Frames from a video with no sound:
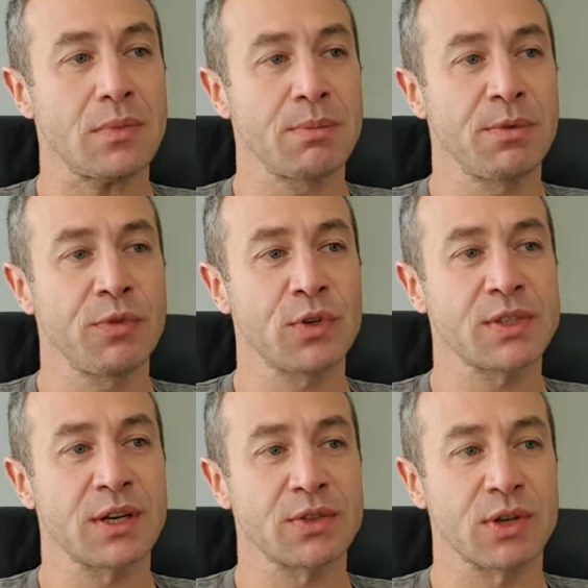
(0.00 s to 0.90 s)
before I
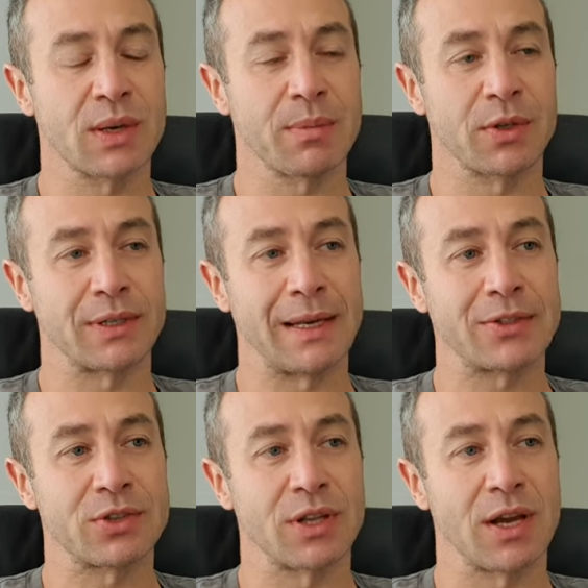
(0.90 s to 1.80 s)
start talking about
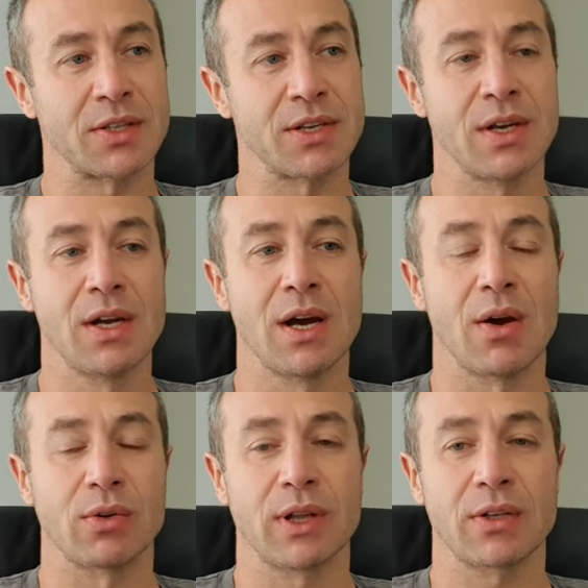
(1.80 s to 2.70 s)
electrolytes I
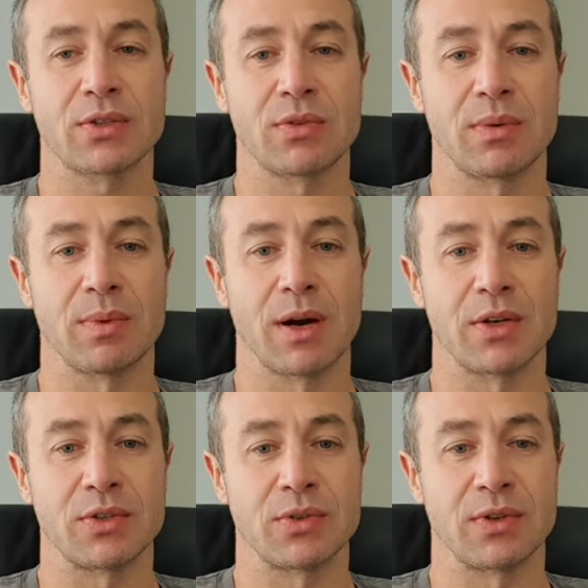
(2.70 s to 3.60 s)
would like to
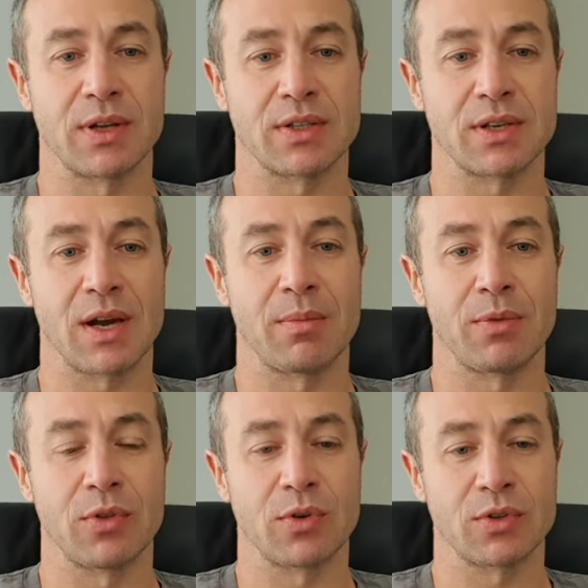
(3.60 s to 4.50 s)
remind you that I'm
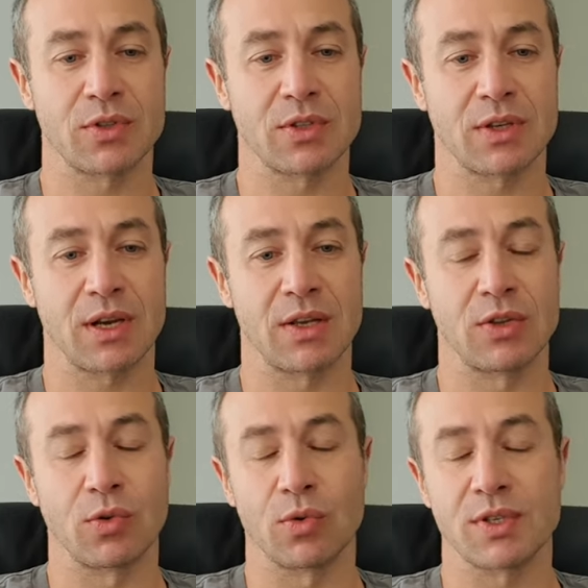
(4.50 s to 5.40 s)
not
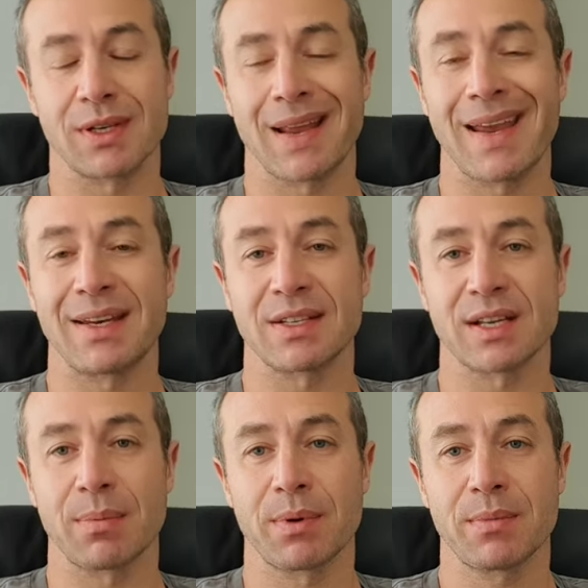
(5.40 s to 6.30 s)
endorsing any
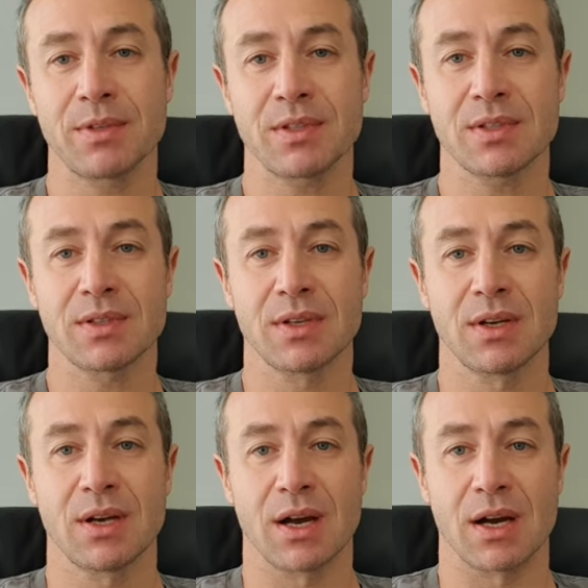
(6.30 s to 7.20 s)
supplements.
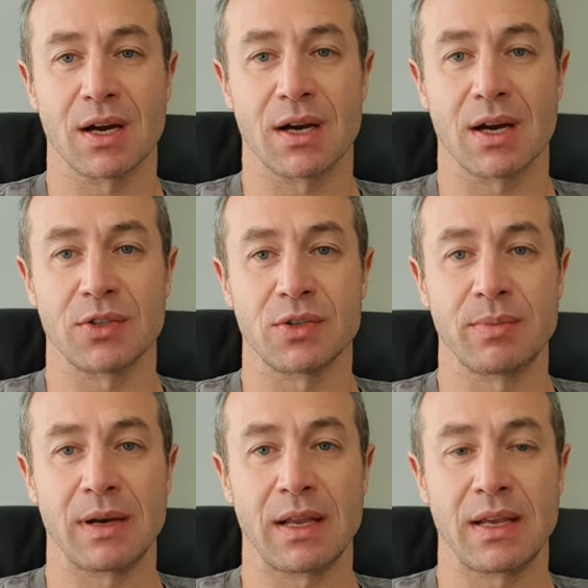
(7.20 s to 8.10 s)
Uh, I do
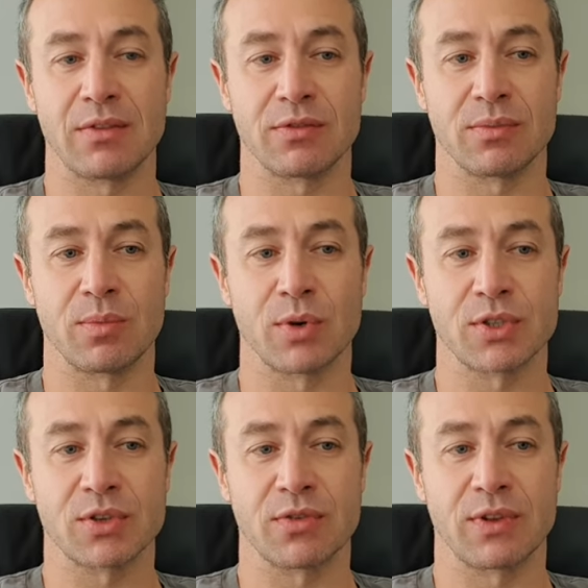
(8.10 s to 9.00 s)
believe
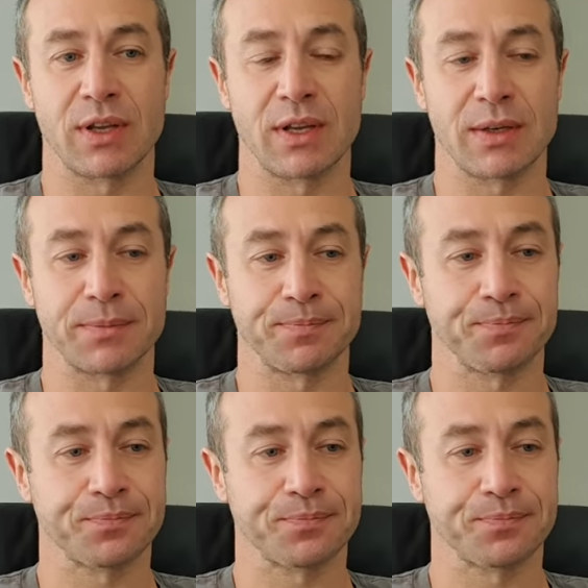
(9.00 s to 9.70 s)
most of the um,